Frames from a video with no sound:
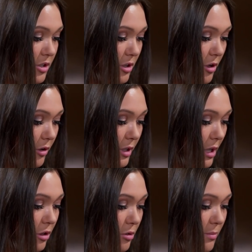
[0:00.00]

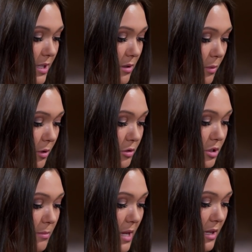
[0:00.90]
Dhakota, you mean the
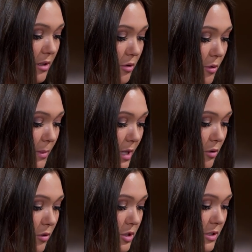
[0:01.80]
world to me. You are my
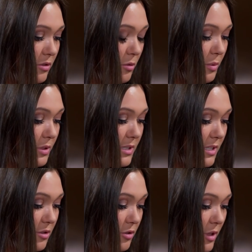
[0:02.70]
gorgeous little
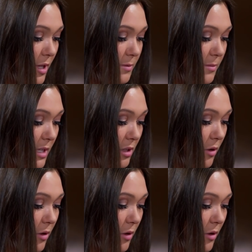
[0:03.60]
princess who keeps me